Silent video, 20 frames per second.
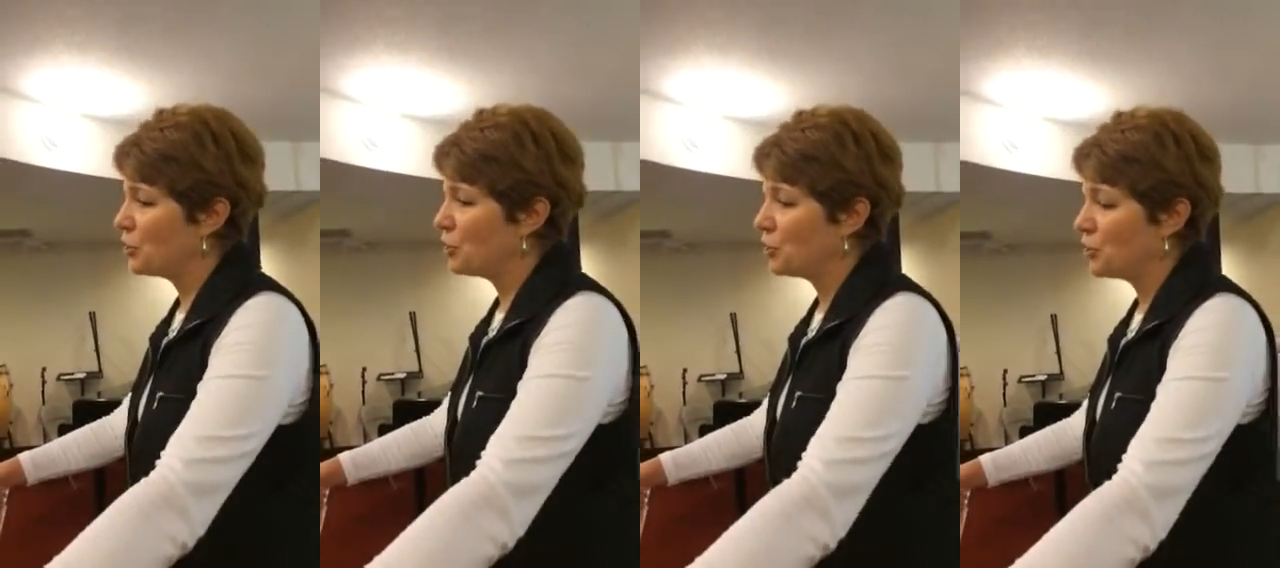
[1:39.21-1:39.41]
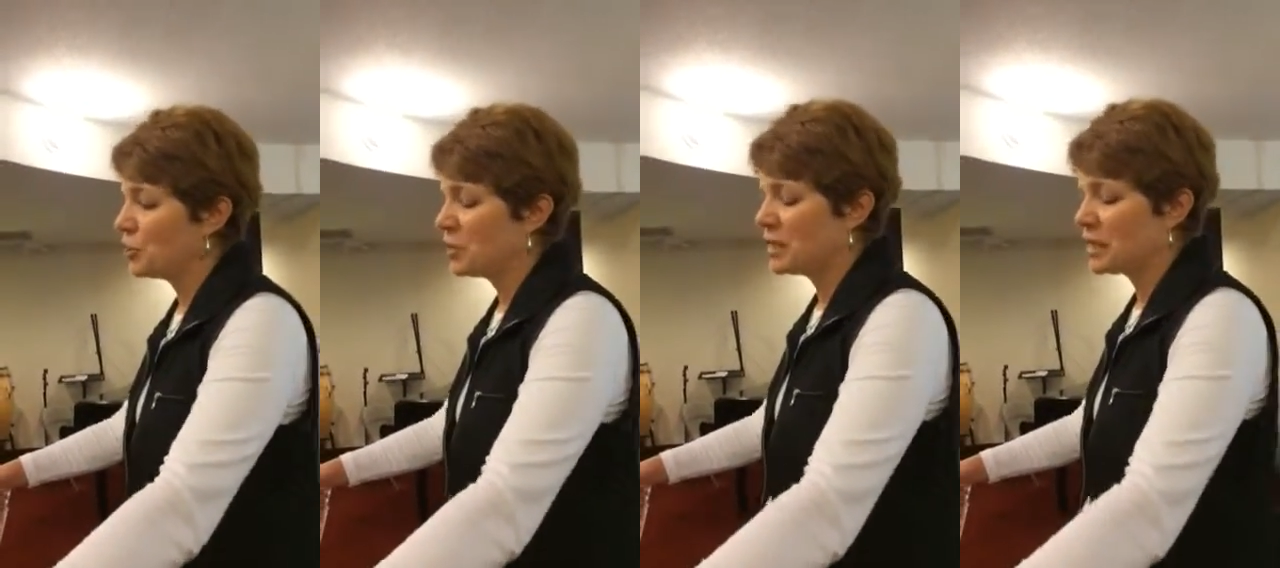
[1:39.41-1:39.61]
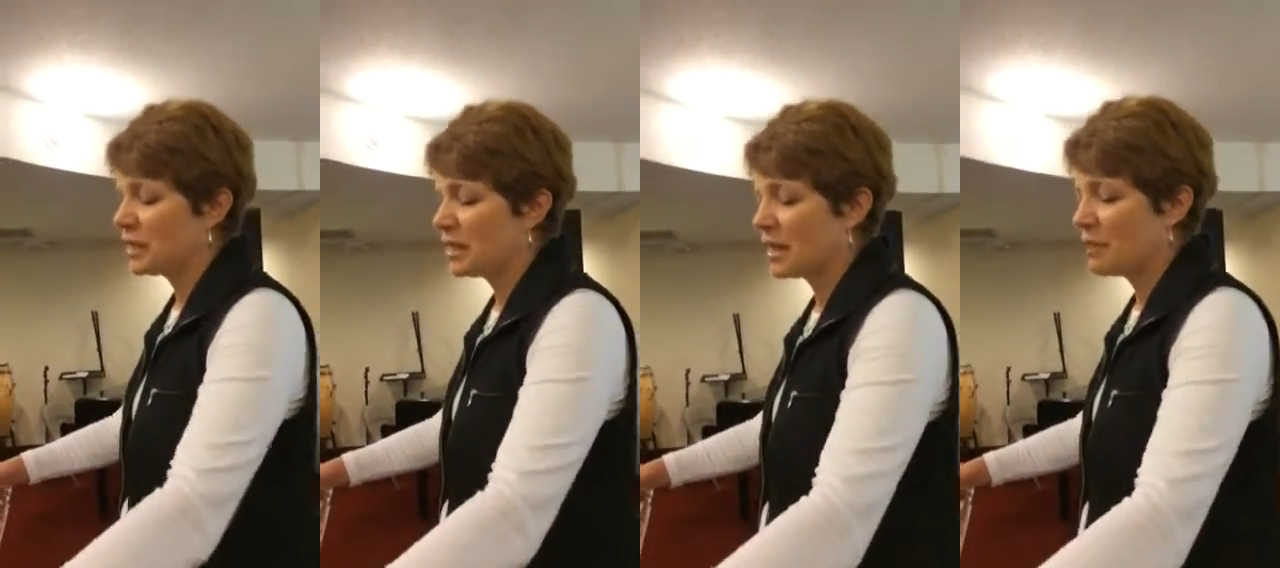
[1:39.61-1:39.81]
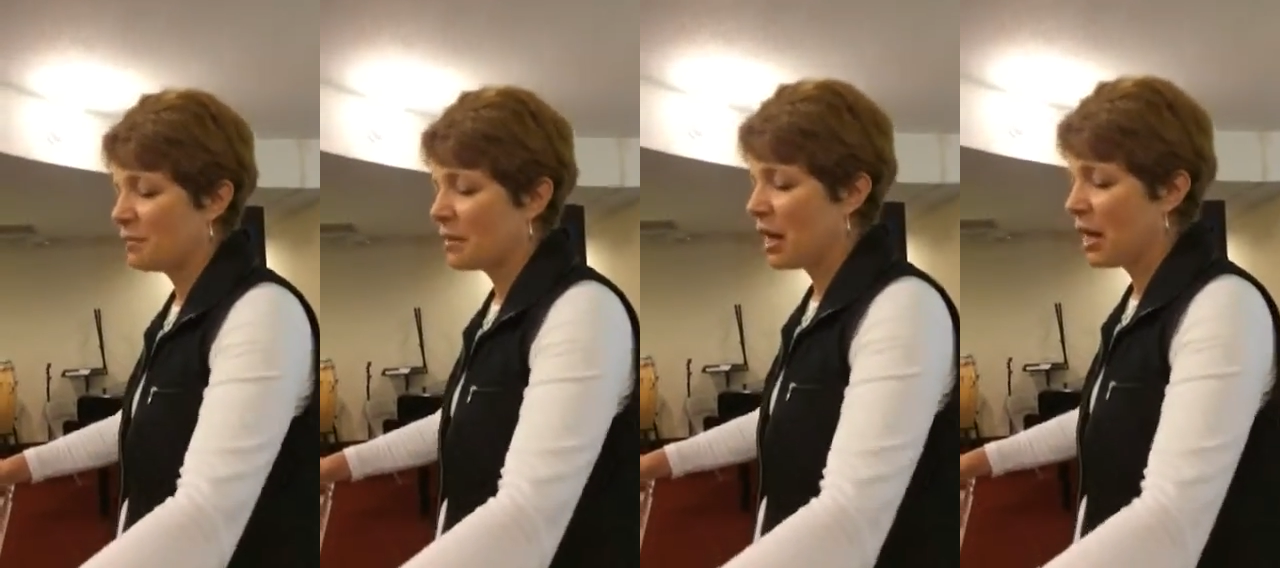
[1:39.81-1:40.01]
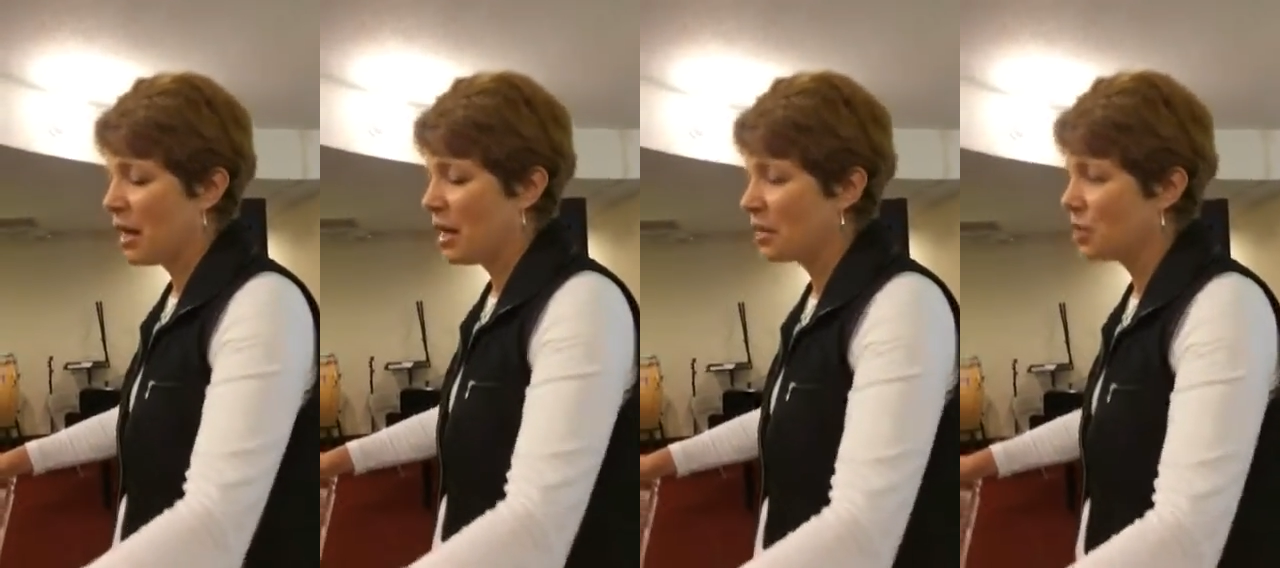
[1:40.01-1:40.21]

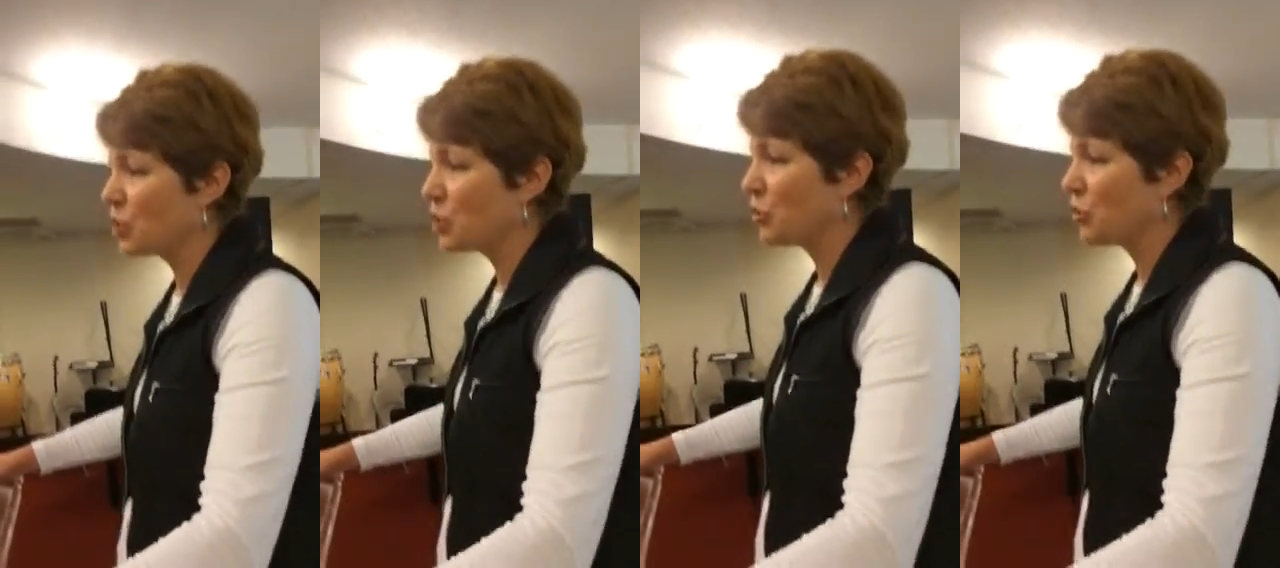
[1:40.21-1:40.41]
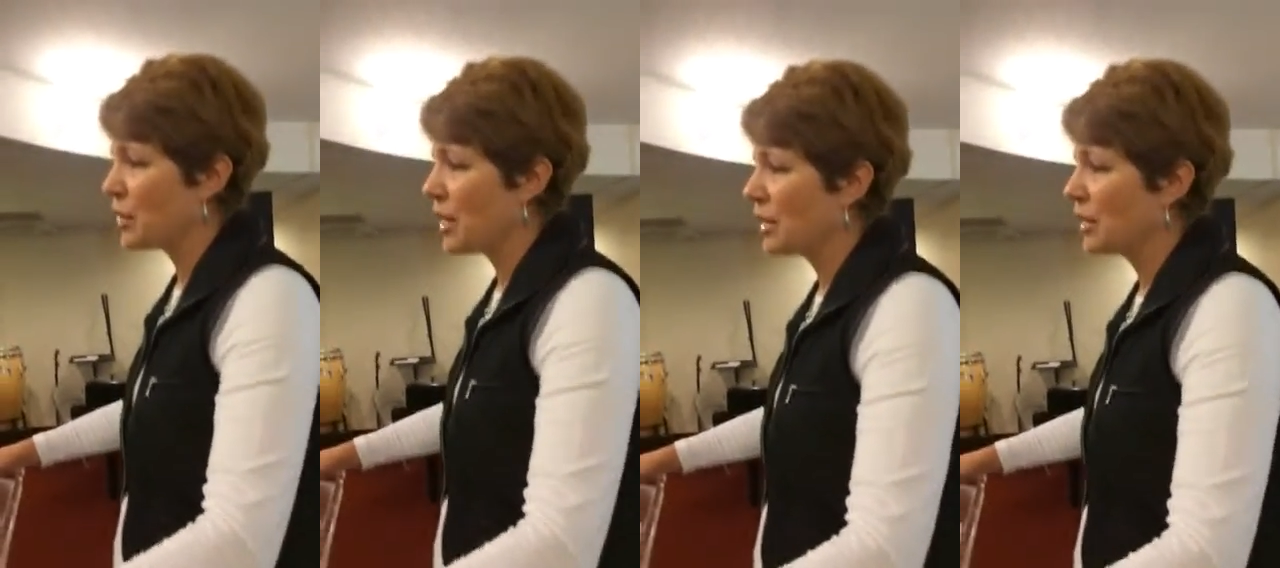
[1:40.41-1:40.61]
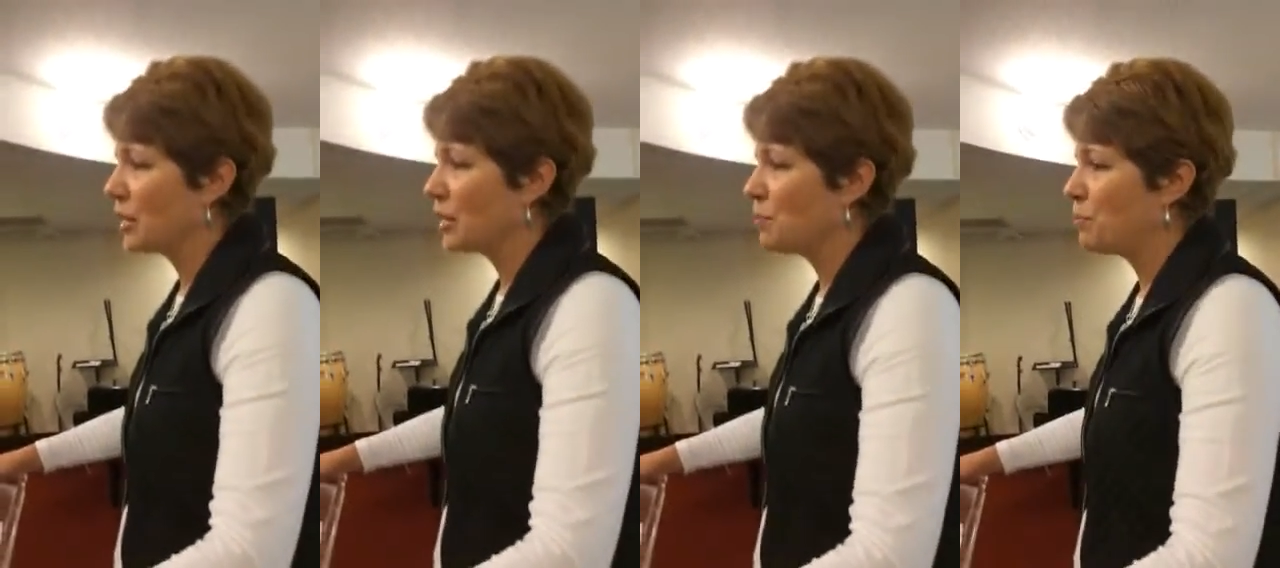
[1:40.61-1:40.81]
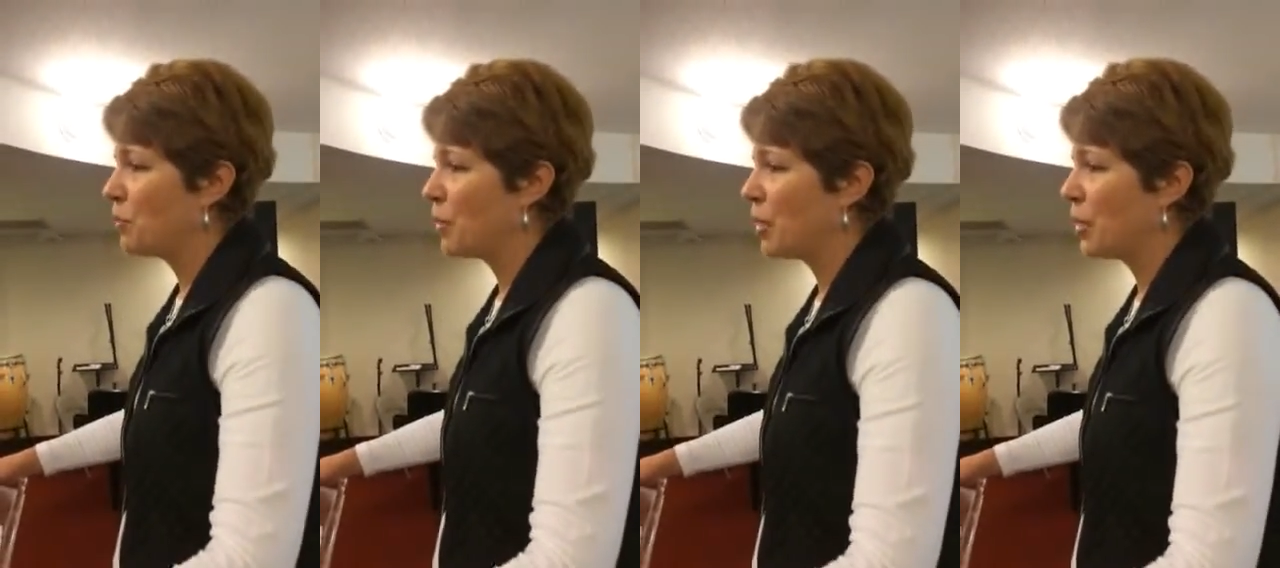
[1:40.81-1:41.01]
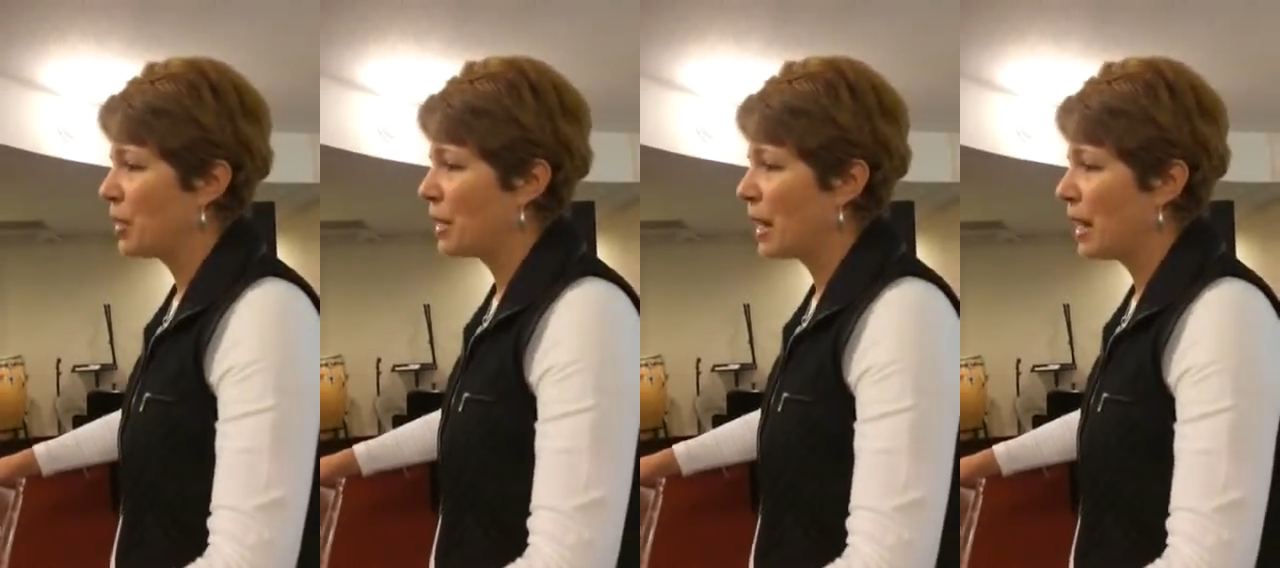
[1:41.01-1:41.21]
Jerusalem are surrounded
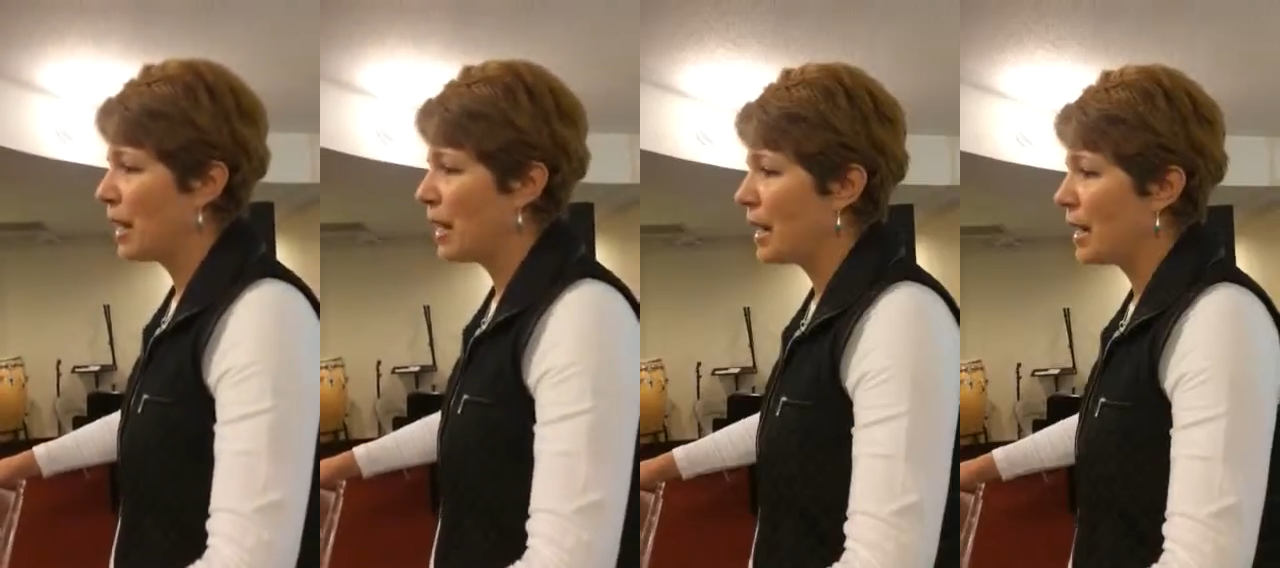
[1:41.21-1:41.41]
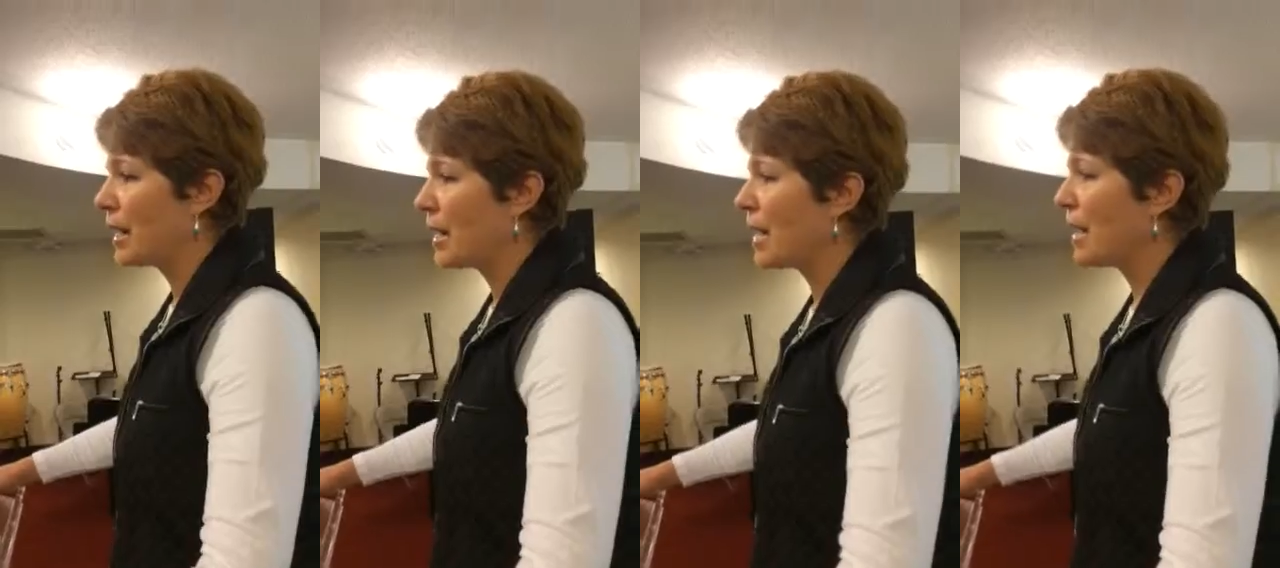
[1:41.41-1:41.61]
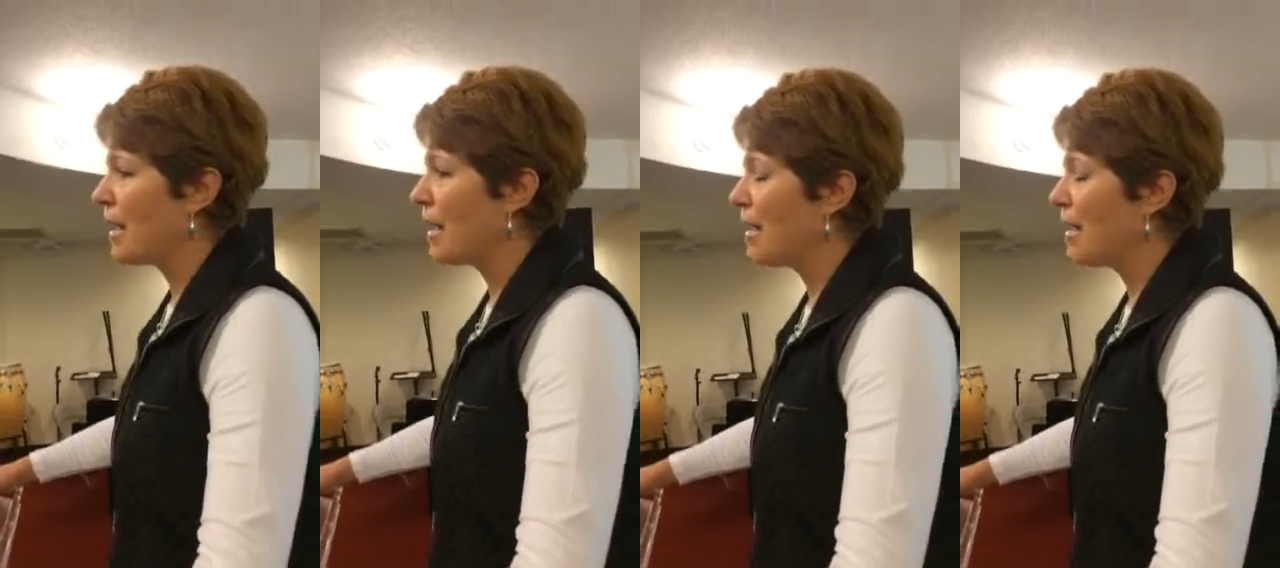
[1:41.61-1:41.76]
by uh,